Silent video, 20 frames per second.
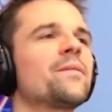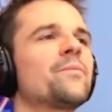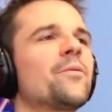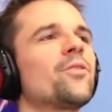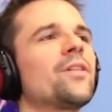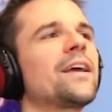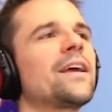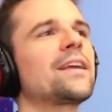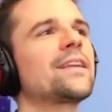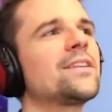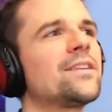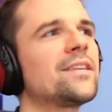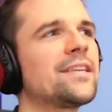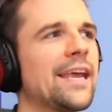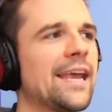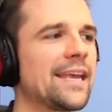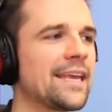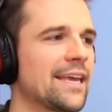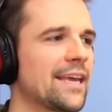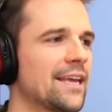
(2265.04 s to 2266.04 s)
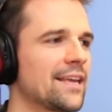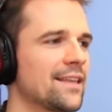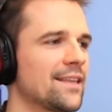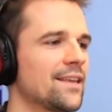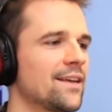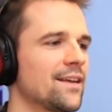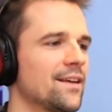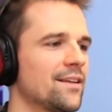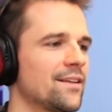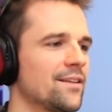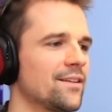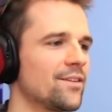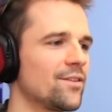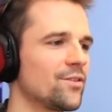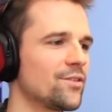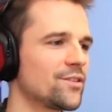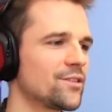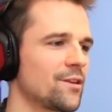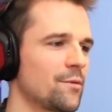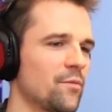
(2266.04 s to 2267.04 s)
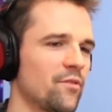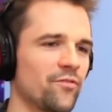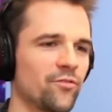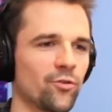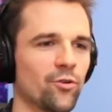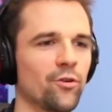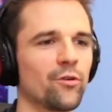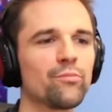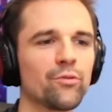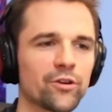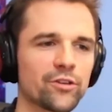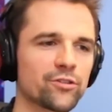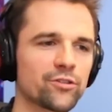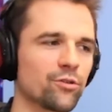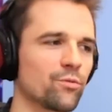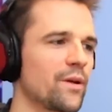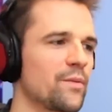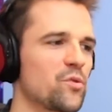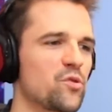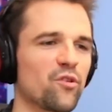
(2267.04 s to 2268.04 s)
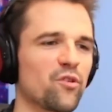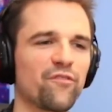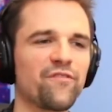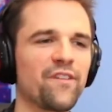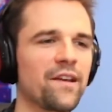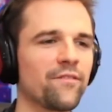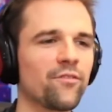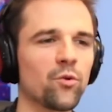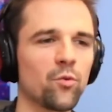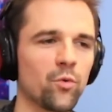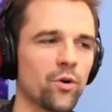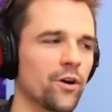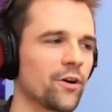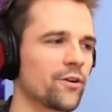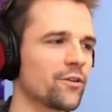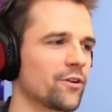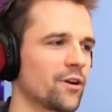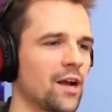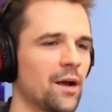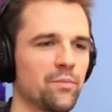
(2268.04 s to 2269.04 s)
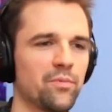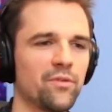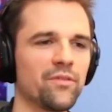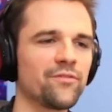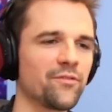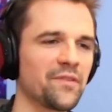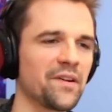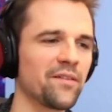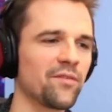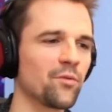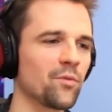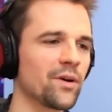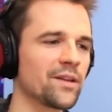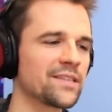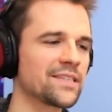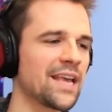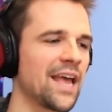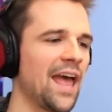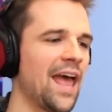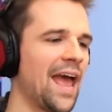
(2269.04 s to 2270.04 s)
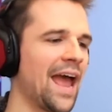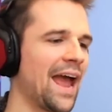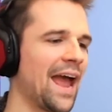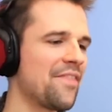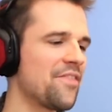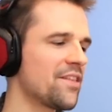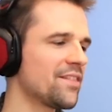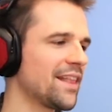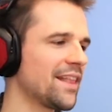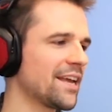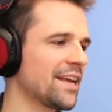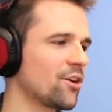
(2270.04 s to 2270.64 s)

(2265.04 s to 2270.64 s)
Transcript: like taking some of your old books or maybe your favorite one or a couple of your favorite ones and then like